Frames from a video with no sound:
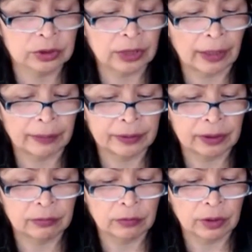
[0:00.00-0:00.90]

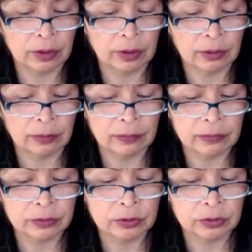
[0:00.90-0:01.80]
happening,
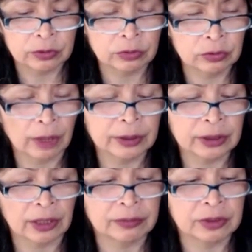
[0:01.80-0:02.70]
tsunami
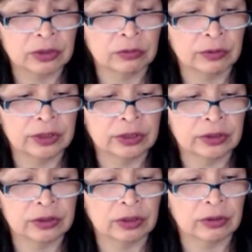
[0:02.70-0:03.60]
type
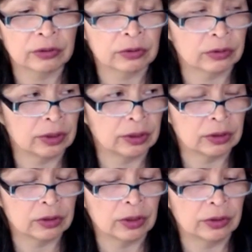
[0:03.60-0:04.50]
situations that are
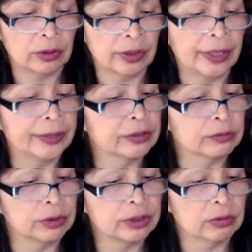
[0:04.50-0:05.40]
occurring, and the land is
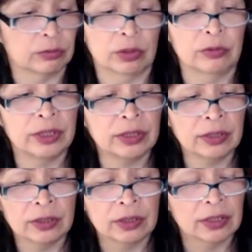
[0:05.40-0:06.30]
really eroding,
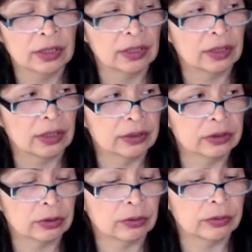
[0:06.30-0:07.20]
and
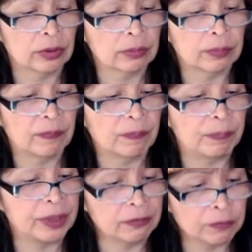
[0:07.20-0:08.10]
so they're
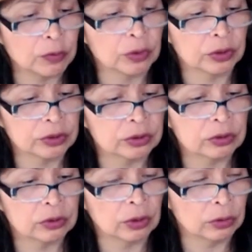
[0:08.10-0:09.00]
being forced.
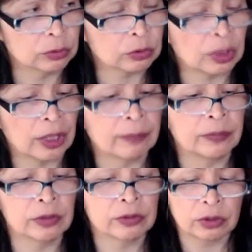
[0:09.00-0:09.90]
The whole tribe,
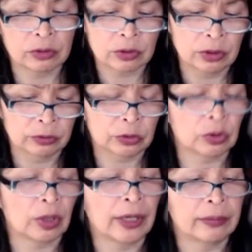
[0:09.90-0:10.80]
there's little
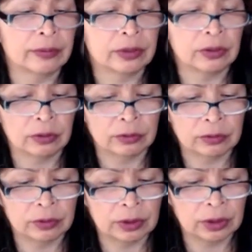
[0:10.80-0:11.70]
tribes,
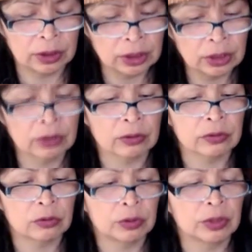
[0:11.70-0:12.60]

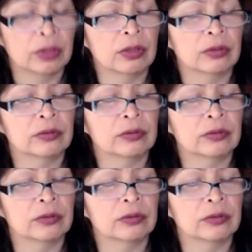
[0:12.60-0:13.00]
near Quinault,